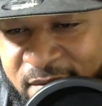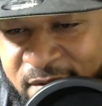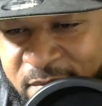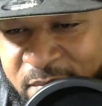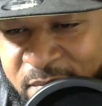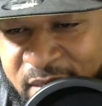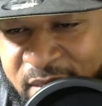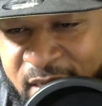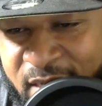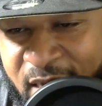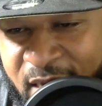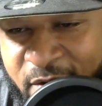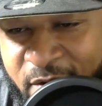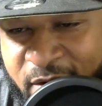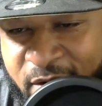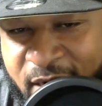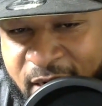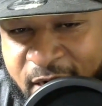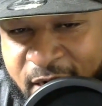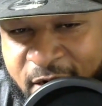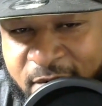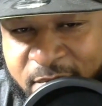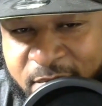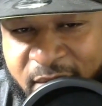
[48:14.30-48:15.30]
Be our
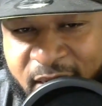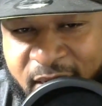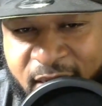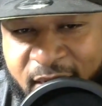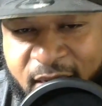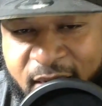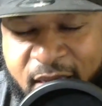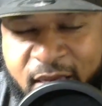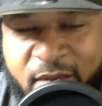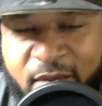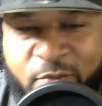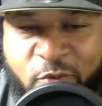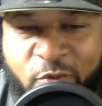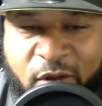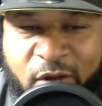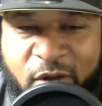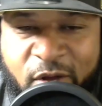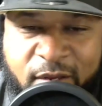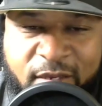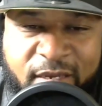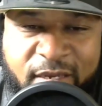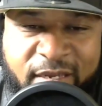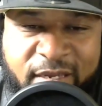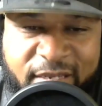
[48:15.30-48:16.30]
Iron Man.
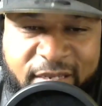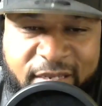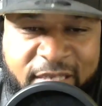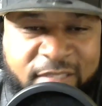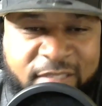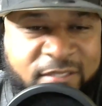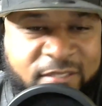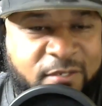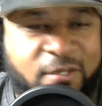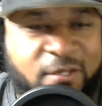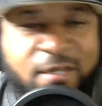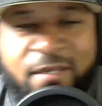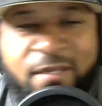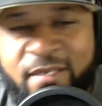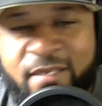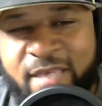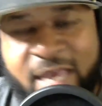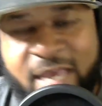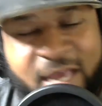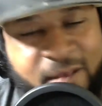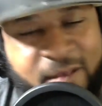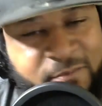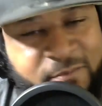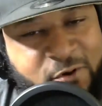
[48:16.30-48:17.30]
Well,
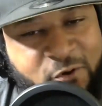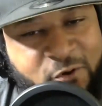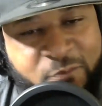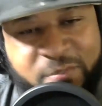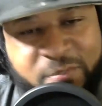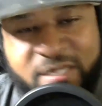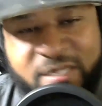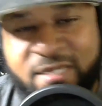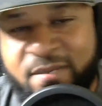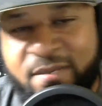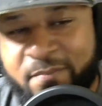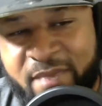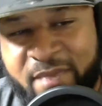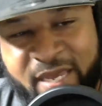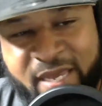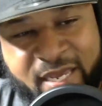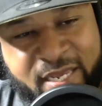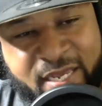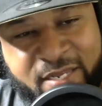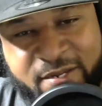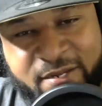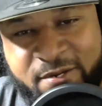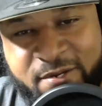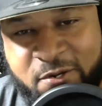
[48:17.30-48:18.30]
Cam gonna be the
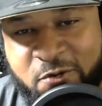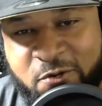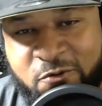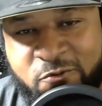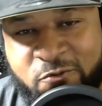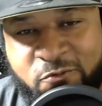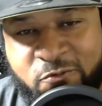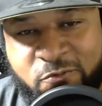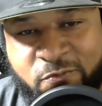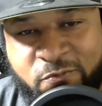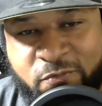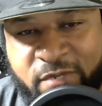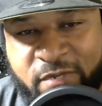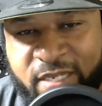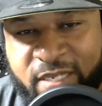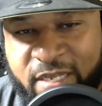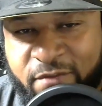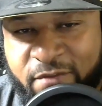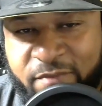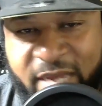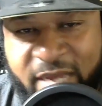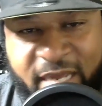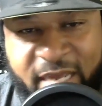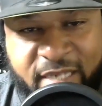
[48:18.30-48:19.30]
man. You know, we
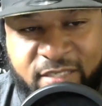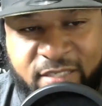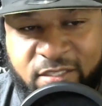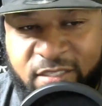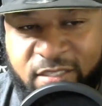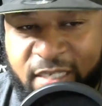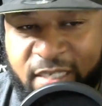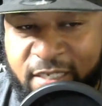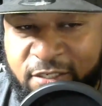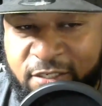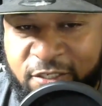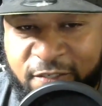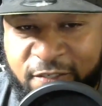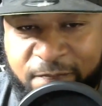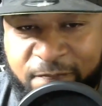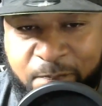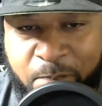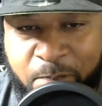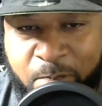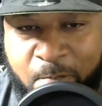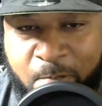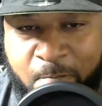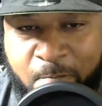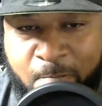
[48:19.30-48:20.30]
give him that extension,
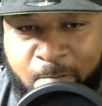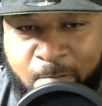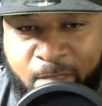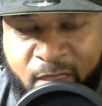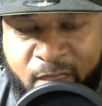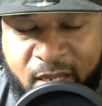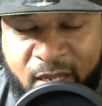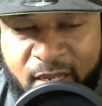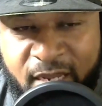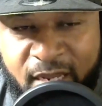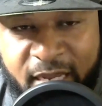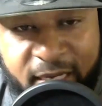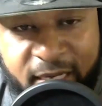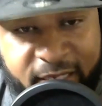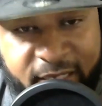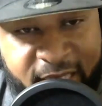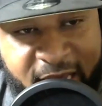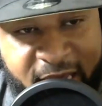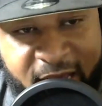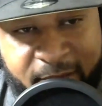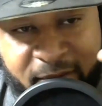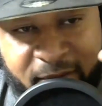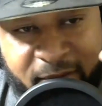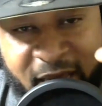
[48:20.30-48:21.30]
and
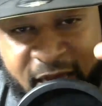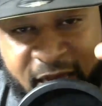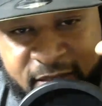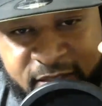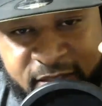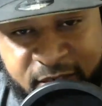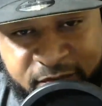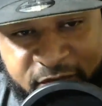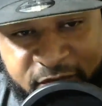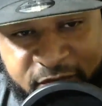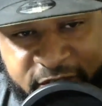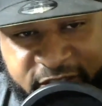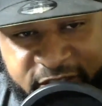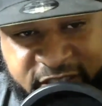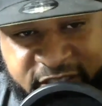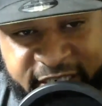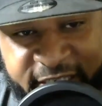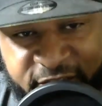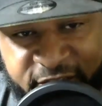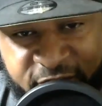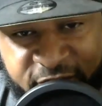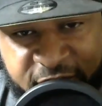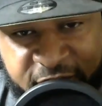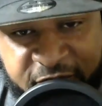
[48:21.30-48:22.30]
Cam locked up for the
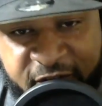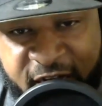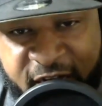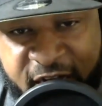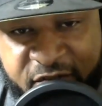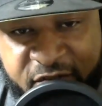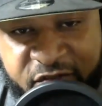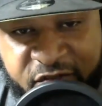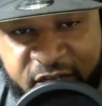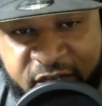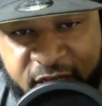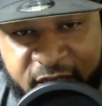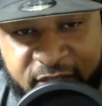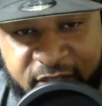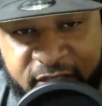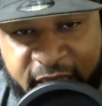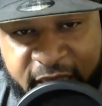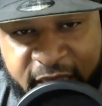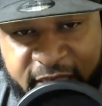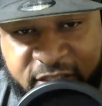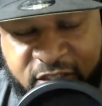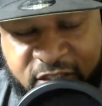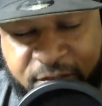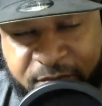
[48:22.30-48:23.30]
Saints for 5 years,
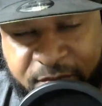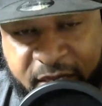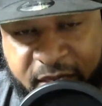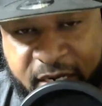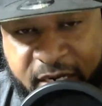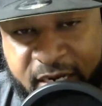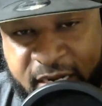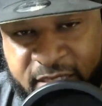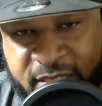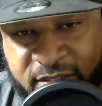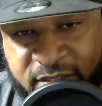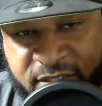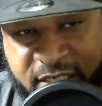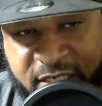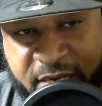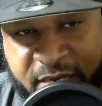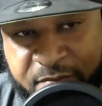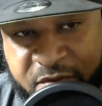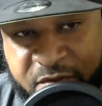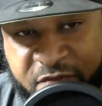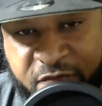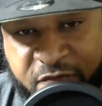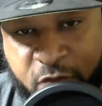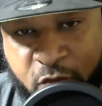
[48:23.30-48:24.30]
estimated at
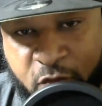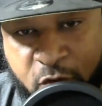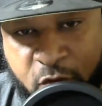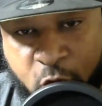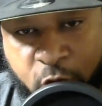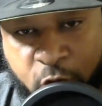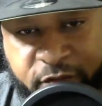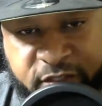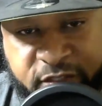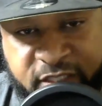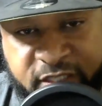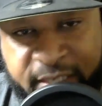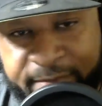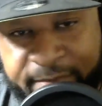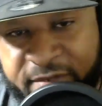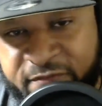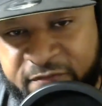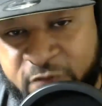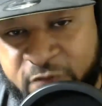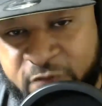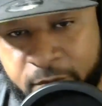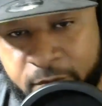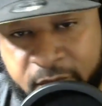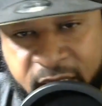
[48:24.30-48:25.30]
over
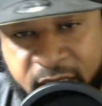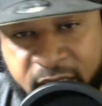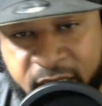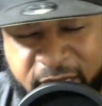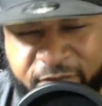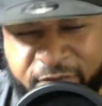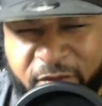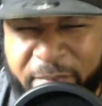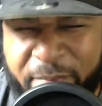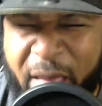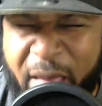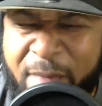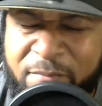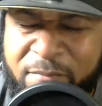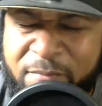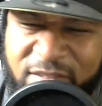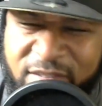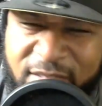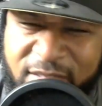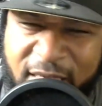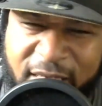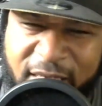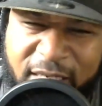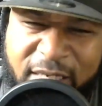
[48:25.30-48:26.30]
74 million. If I'm not
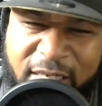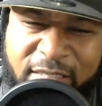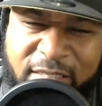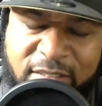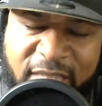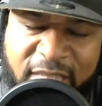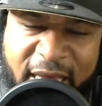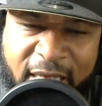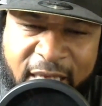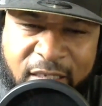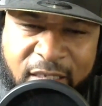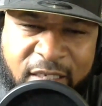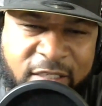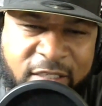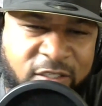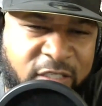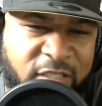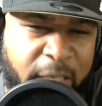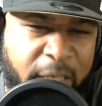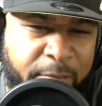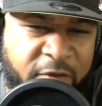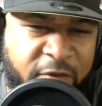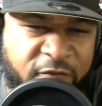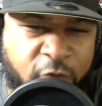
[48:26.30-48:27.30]
mistaken, exactly
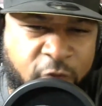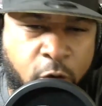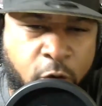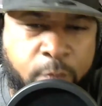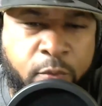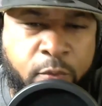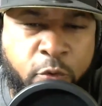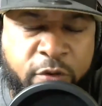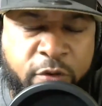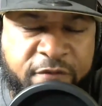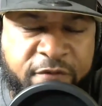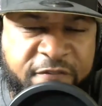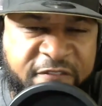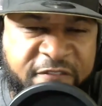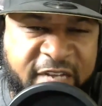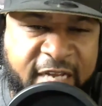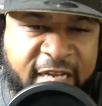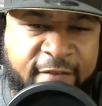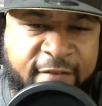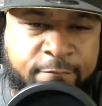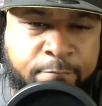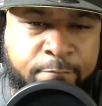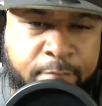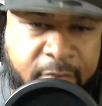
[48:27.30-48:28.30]

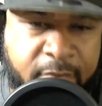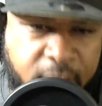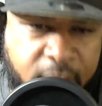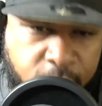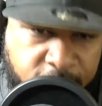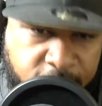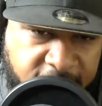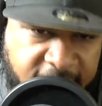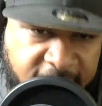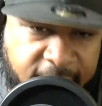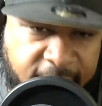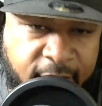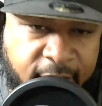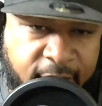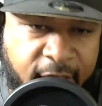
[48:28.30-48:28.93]
74.5 million.